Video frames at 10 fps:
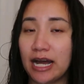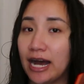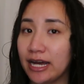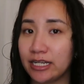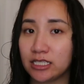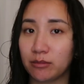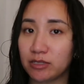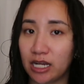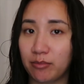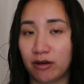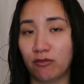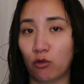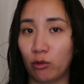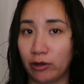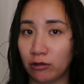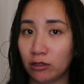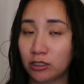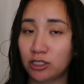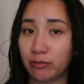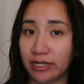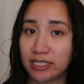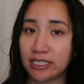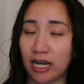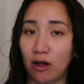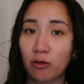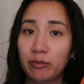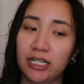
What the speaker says: add some type of oil to my scalp,